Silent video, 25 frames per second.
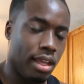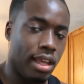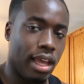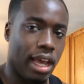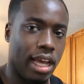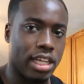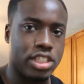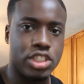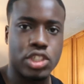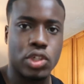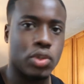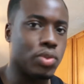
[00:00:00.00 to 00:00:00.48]

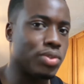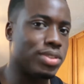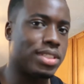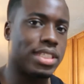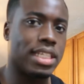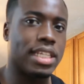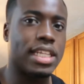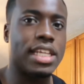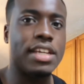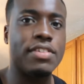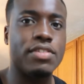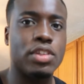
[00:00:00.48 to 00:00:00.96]
I chose
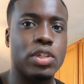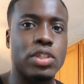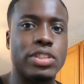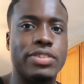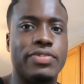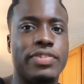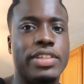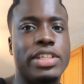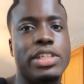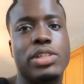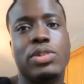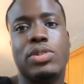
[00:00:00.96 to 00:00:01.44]
to leave
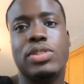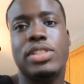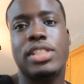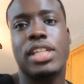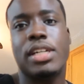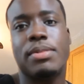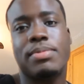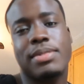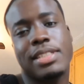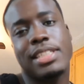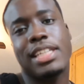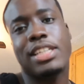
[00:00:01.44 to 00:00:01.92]
those videos
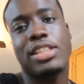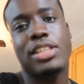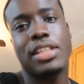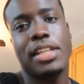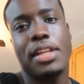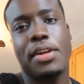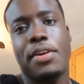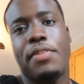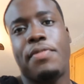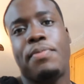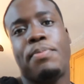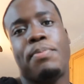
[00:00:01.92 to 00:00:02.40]
up because I thought
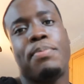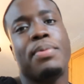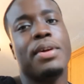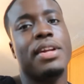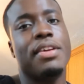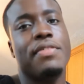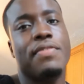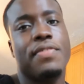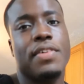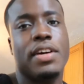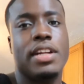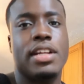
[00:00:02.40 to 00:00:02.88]
they were
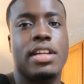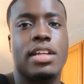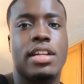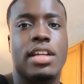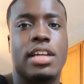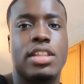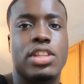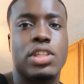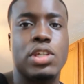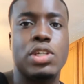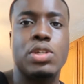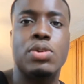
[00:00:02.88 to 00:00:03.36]
pretty funny, and
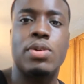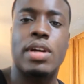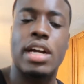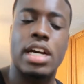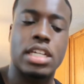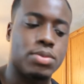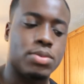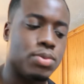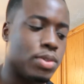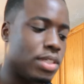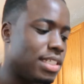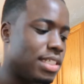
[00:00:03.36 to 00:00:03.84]
I thought you
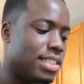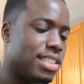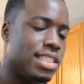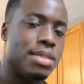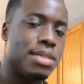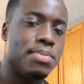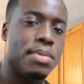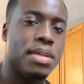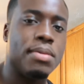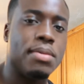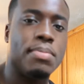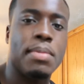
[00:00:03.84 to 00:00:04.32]
guys wanted to
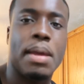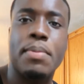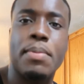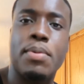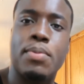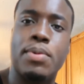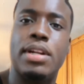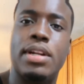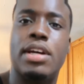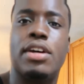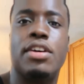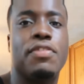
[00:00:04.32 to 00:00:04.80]
see me maybe
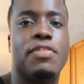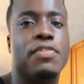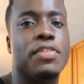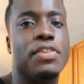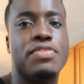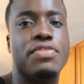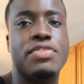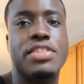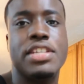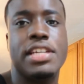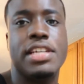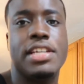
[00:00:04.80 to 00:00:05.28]
when I was
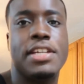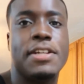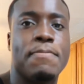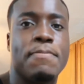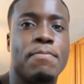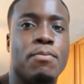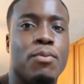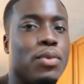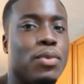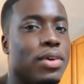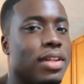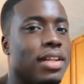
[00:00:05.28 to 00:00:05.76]

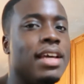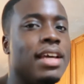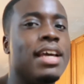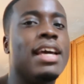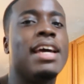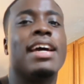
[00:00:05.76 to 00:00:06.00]
15, what